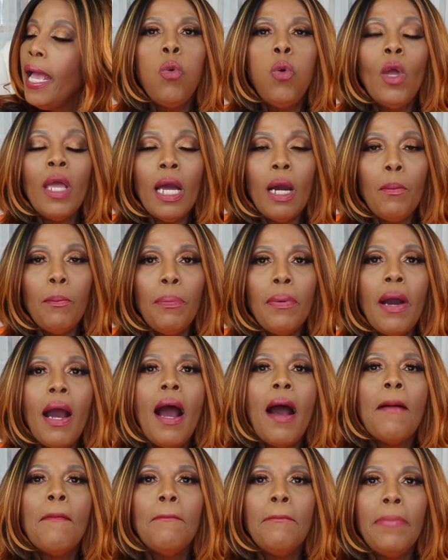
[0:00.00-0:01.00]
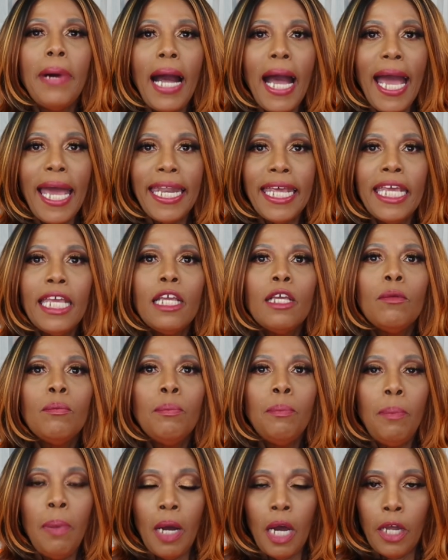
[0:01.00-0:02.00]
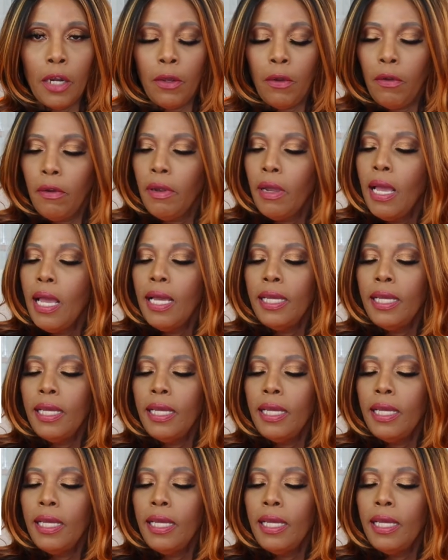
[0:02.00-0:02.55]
Whip Body Butter.